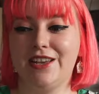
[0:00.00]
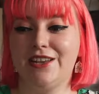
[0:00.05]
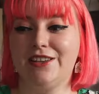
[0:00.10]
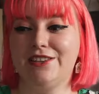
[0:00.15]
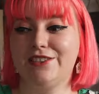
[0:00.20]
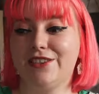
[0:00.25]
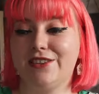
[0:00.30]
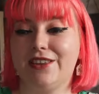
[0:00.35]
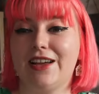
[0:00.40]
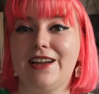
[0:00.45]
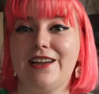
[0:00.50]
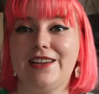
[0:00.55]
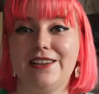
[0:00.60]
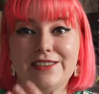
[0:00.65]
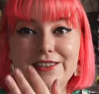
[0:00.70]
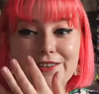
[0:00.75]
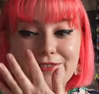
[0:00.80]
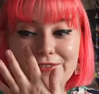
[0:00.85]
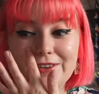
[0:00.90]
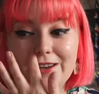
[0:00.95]
So that is
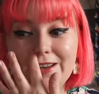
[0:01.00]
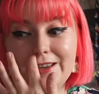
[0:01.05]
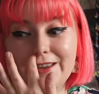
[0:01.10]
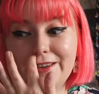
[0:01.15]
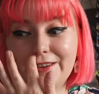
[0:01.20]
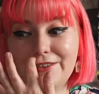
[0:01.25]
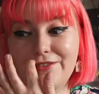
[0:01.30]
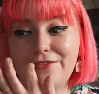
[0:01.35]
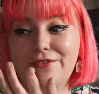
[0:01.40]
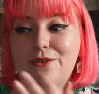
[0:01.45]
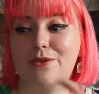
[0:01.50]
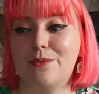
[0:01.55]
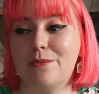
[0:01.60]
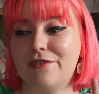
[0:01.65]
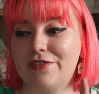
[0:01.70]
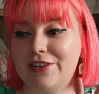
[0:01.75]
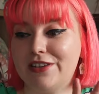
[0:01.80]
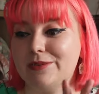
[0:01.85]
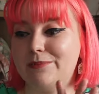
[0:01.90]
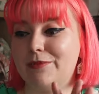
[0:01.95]
a really good form of
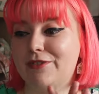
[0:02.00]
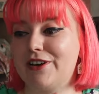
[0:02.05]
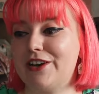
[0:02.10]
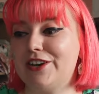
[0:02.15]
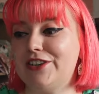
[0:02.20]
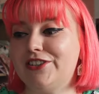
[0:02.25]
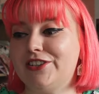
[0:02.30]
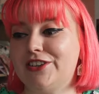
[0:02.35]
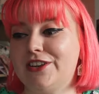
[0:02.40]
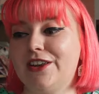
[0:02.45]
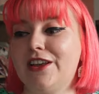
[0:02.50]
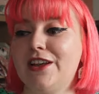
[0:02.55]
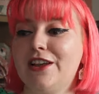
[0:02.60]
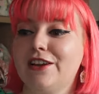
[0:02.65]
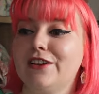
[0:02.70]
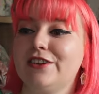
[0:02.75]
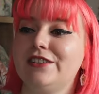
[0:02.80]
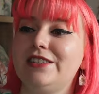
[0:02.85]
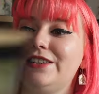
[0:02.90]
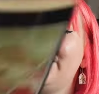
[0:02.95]
inspiration,
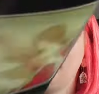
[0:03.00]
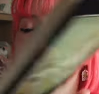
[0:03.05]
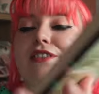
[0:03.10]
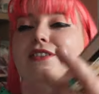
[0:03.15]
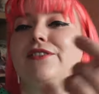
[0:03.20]
because even the